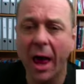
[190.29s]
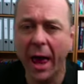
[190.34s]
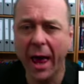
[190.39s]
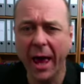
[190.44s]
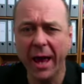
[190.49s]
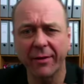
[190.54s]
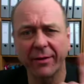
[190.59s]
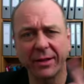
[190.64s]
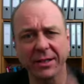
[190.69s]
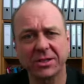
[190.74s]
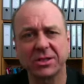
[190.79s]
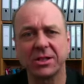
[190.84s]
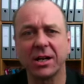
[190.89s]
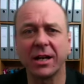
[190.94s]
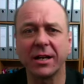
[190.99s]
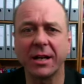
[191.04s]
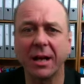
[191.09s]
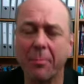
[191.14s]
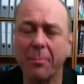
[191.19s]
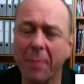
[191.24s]
Hey, that's an
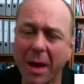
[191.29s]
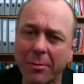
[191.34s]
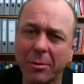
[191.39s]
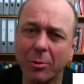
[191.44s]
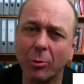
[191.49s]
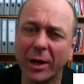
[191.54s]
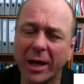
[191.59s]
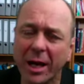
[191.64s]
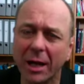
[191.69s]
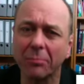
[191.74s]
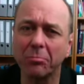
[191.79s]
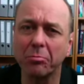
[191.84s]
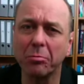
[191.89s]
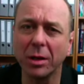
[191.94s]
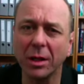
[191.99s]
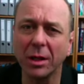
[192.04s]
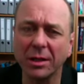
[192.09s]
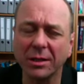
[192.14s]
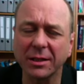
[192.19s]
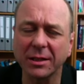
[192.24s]
idea. Maybe we can
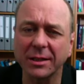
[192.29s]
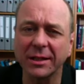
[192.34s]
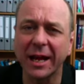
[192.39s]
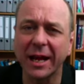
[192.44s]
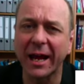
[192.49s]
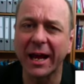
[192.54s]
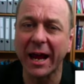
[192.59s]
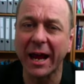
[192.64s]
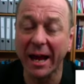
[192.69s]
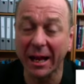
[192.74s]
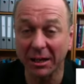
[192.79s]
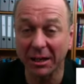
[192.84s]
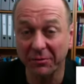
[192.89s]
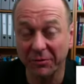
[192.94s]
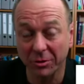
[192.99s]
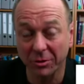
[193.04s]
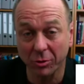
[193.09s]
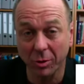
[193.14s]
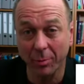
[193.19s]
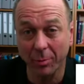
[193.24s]
build an
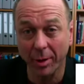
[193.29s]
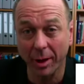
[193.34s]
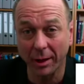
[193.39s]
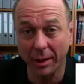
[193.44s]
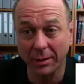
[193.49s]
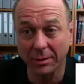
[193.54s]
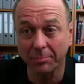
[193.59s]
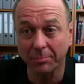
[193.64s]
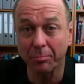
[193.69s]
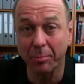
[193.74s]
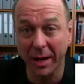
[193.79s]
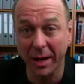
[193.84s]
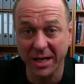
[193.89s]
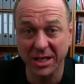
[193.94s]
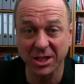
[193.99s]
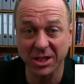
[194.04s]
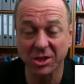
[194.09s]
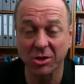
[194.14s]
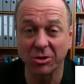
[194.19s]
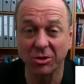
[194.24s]
elephant repellent
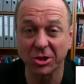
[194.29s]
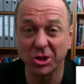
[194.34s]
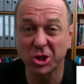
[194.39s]
based on